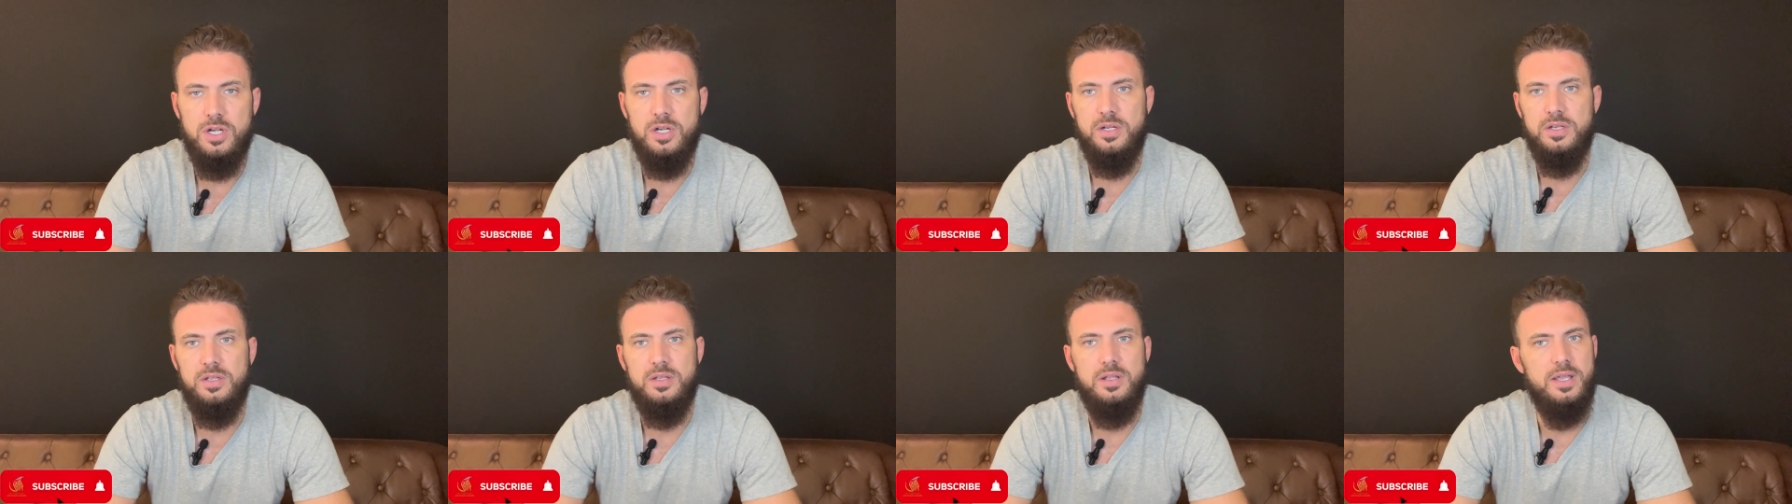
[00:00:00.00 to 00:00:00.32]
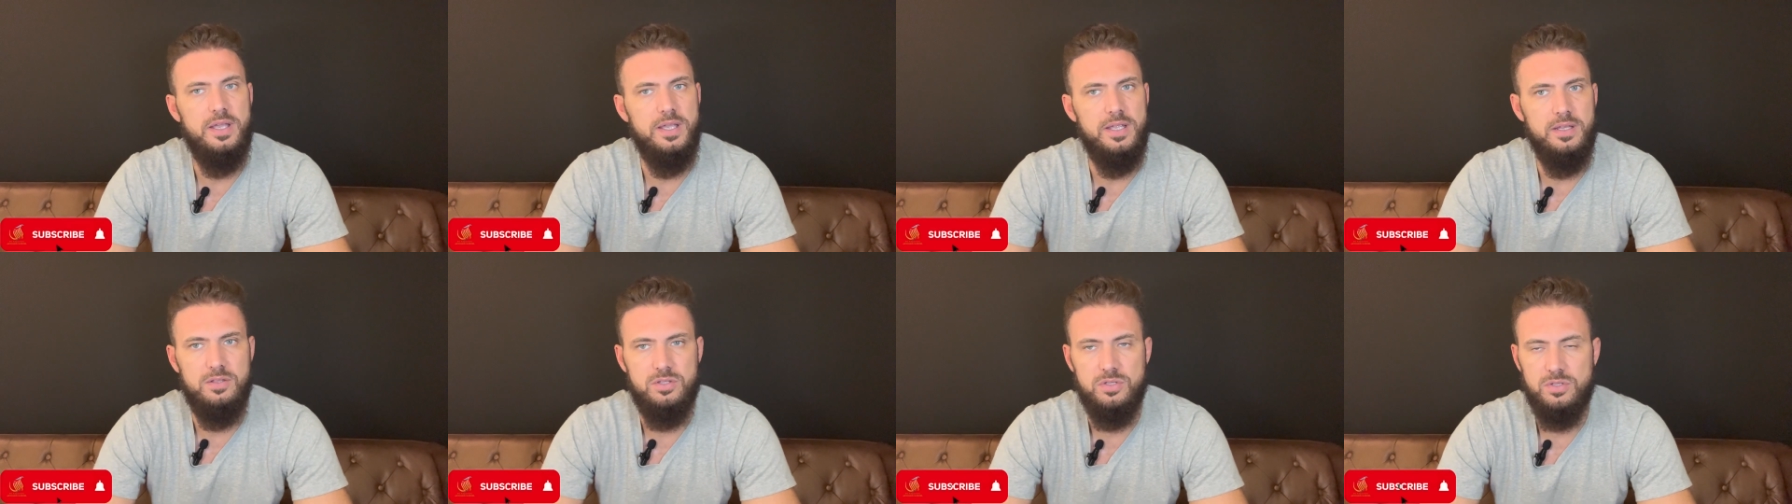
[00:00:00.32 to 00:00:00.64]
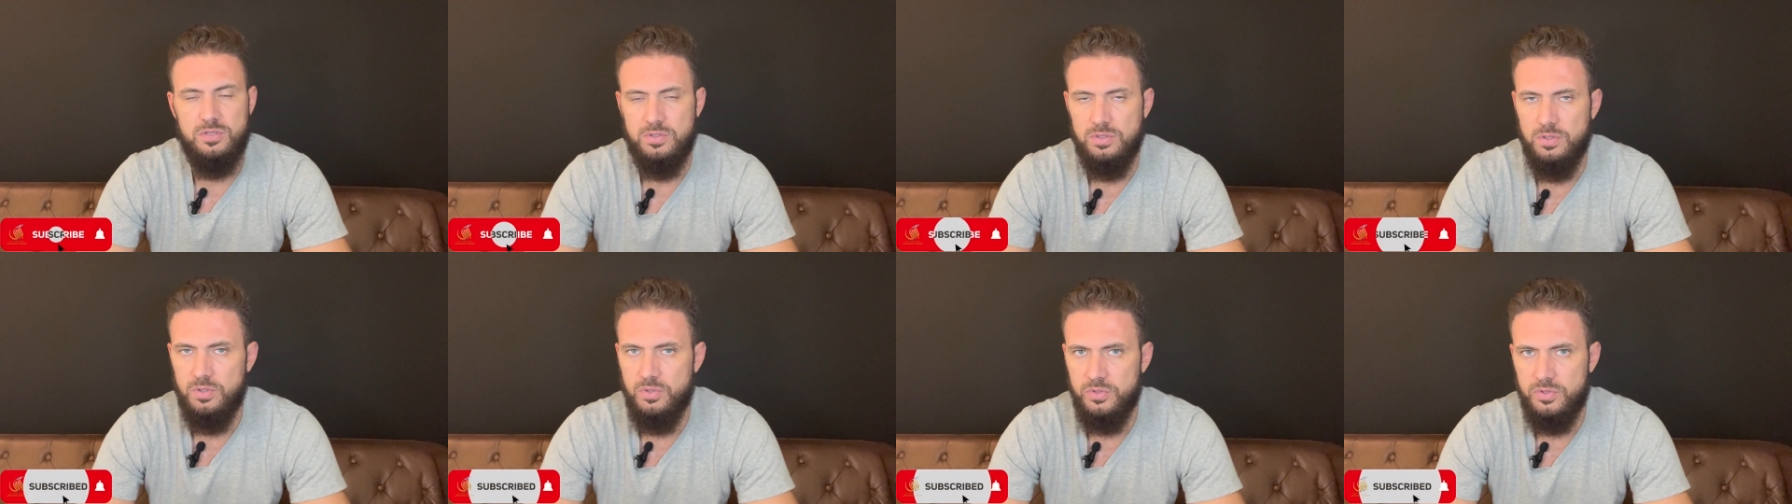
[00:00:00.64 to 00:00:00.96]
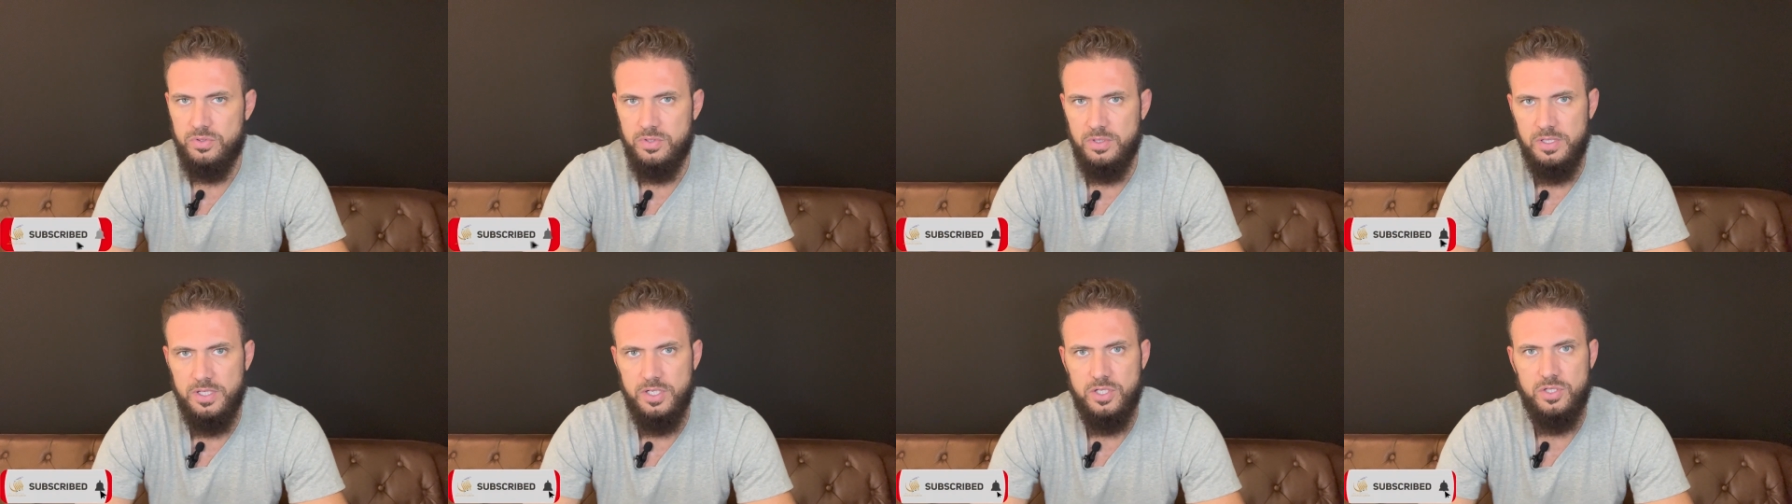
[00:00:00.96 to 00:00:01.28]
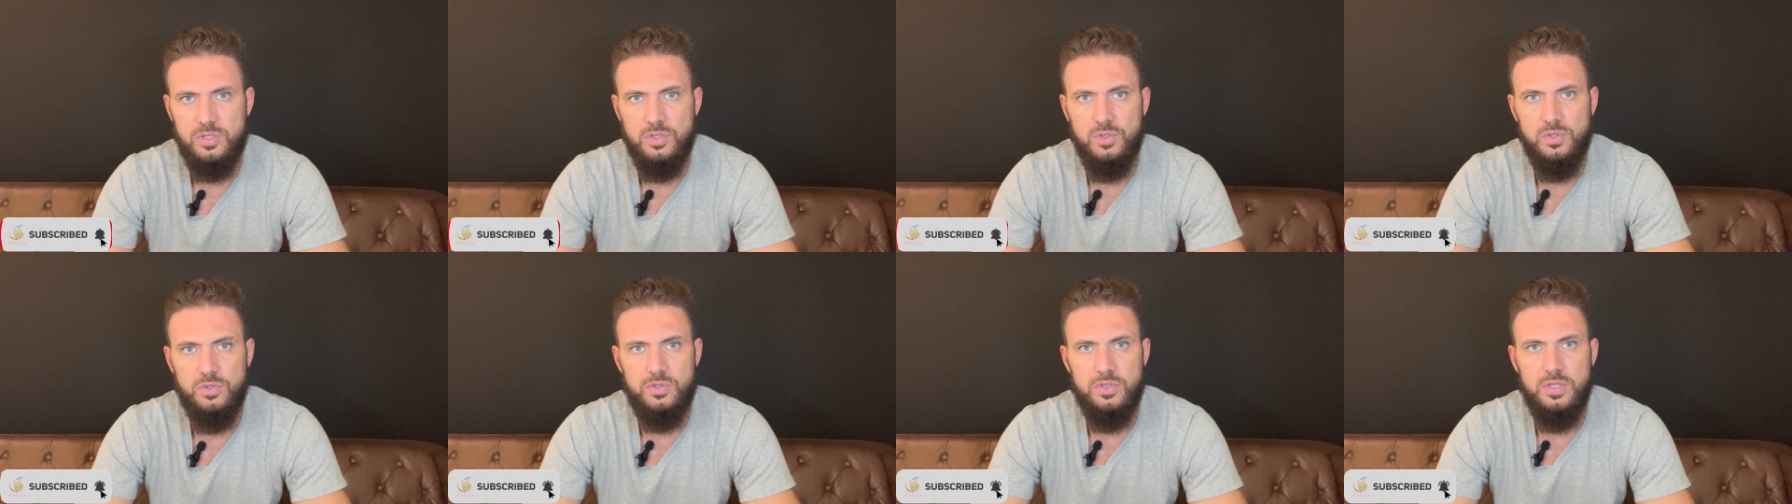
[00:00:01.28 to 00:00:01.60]
hard. I totally,
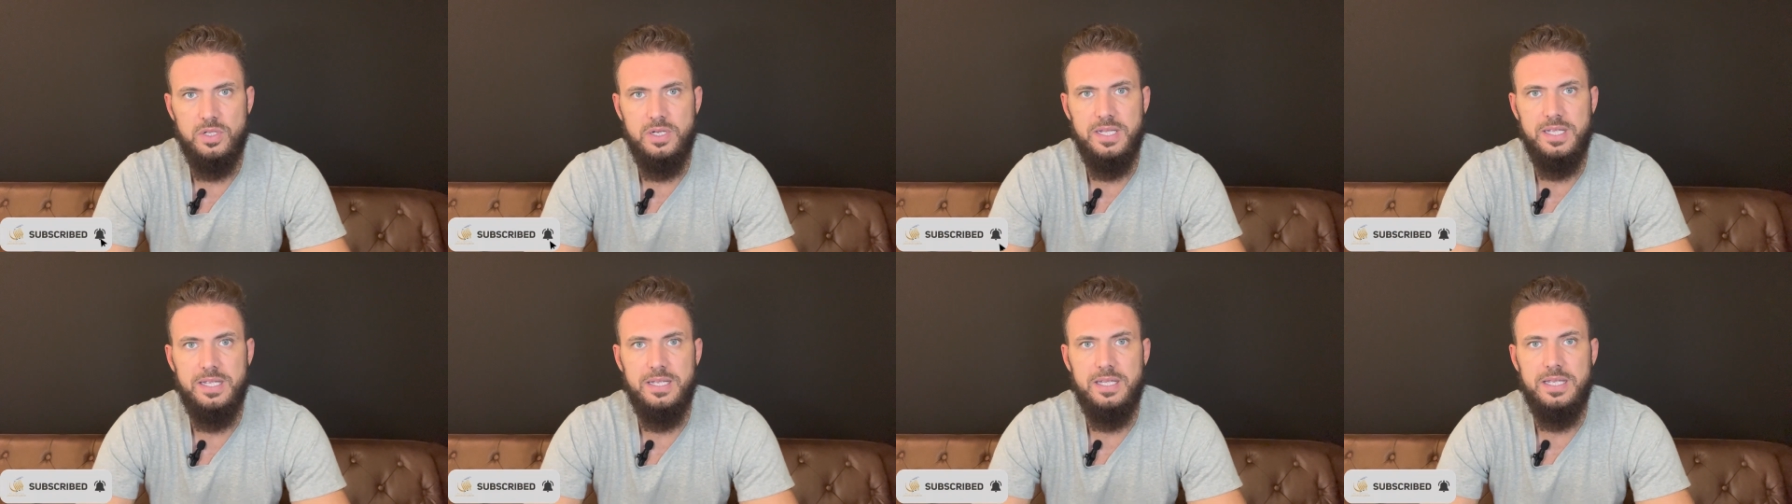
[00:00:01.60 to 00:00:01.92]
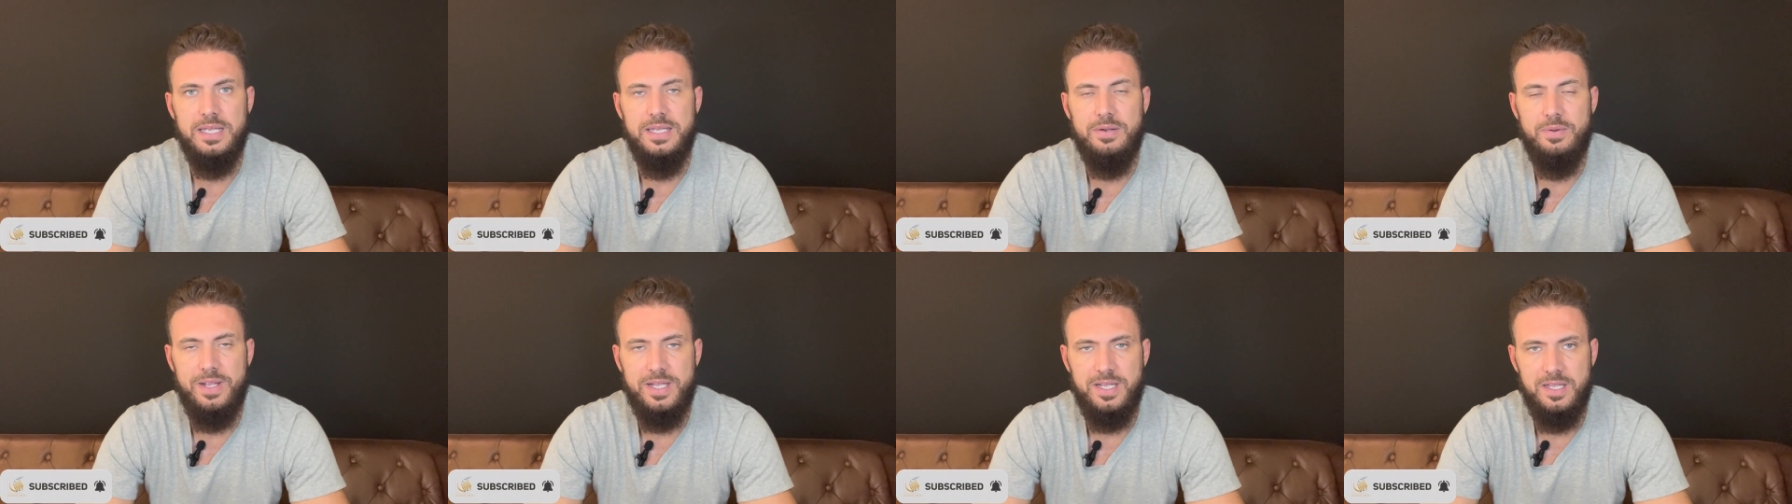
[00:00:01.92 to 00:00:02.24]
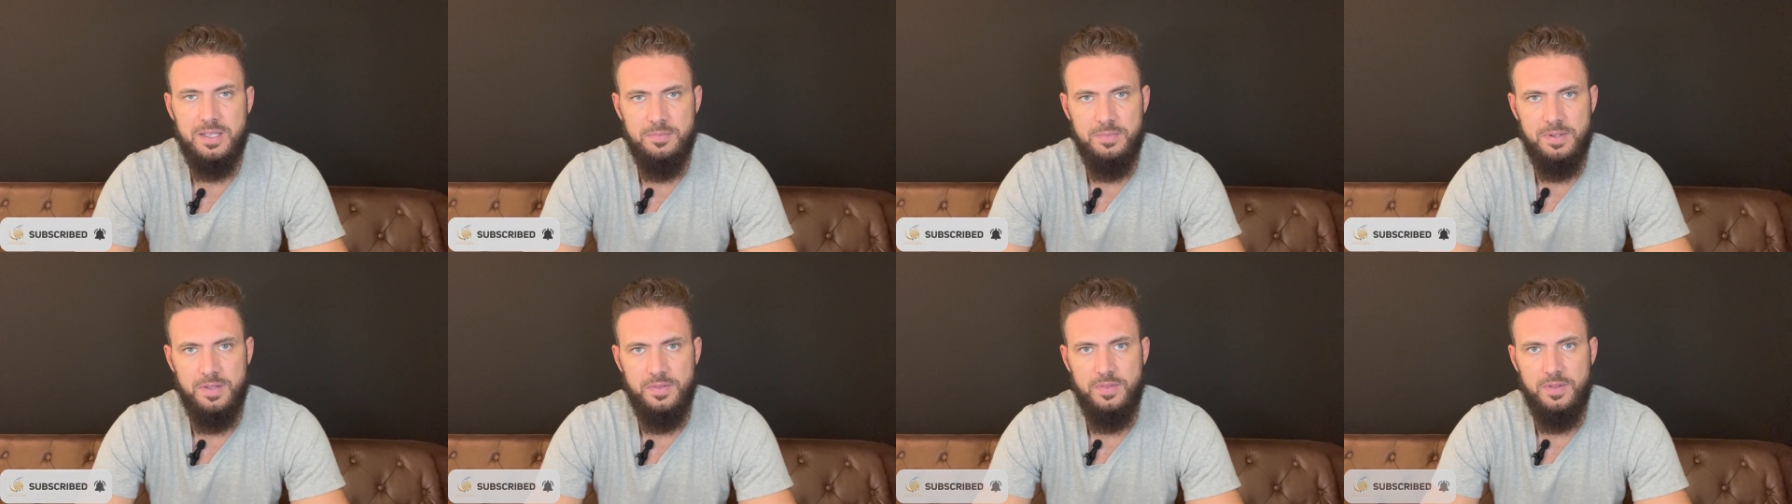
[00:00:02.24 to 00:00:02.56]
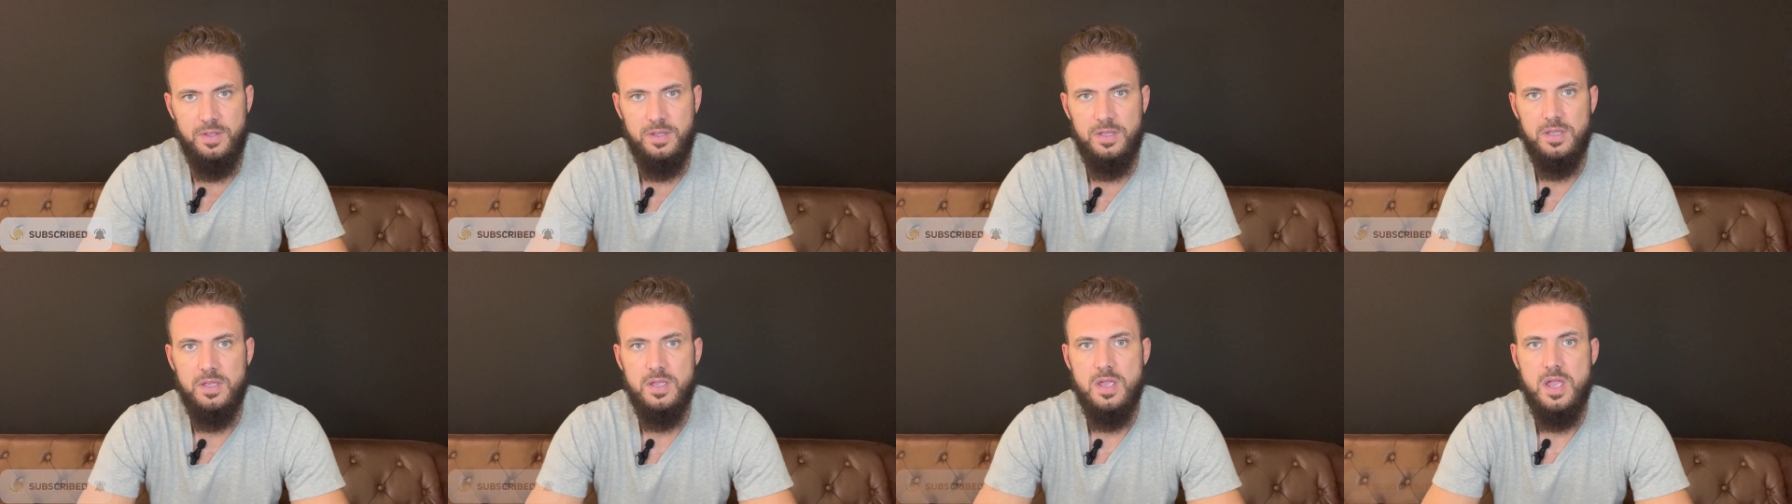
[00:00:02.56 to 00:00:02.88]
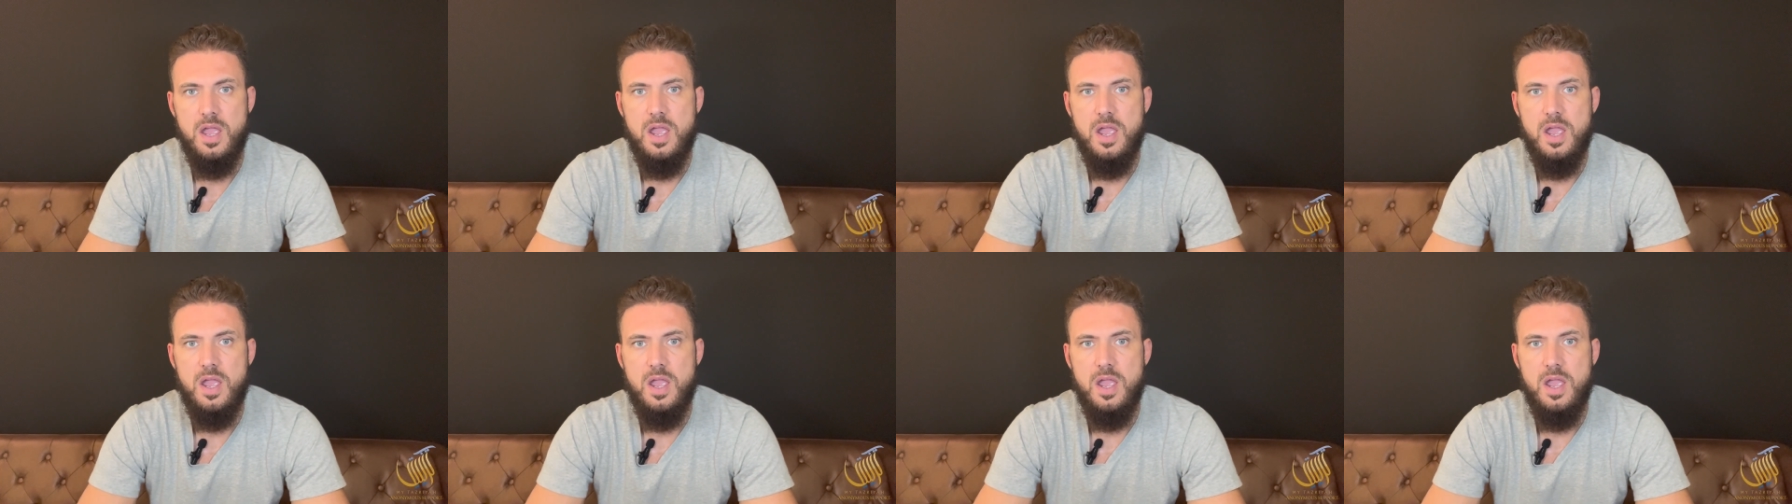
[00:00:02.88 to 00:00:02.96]
totally recommend it.